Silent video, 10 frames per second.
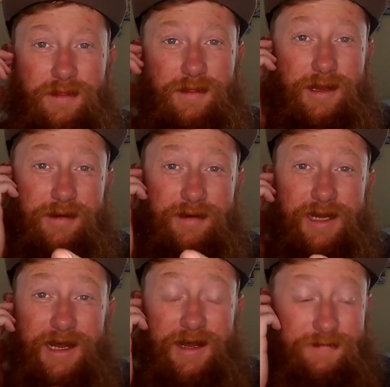there you
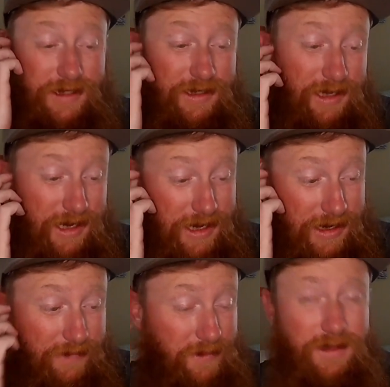have it.
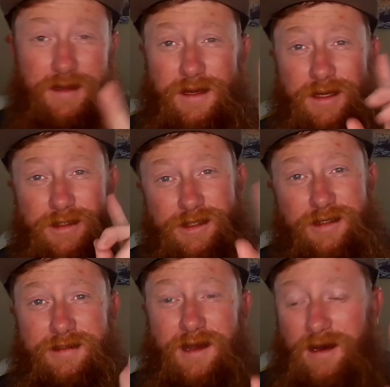
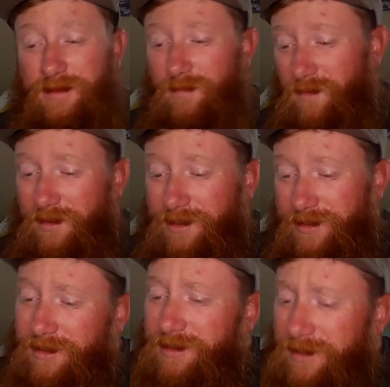Just caught the one,
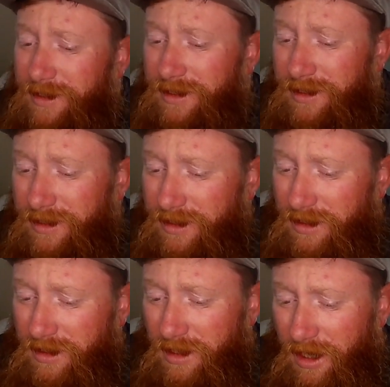
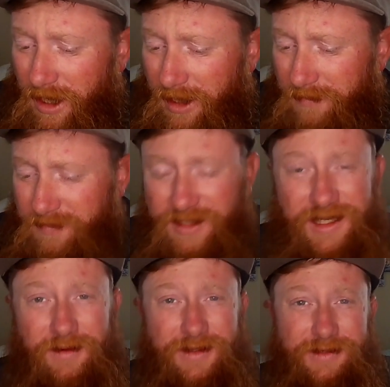but
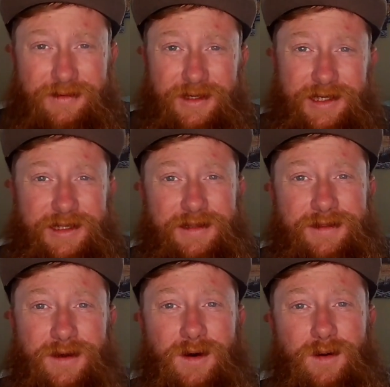that wasn't really
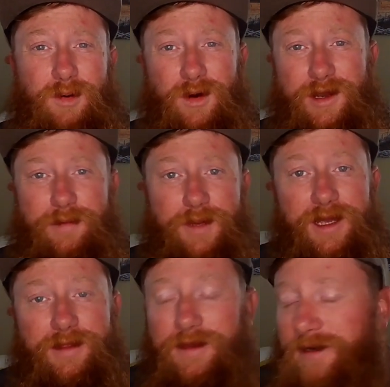the whole point of
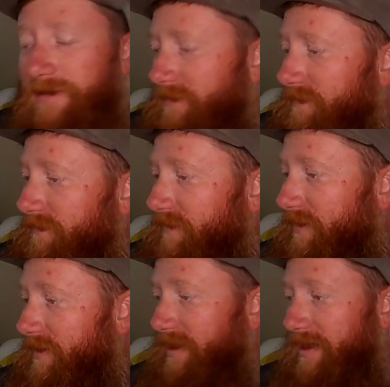being there for
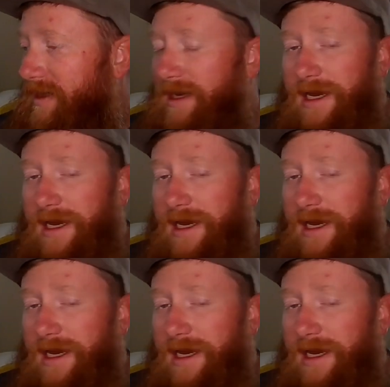the day.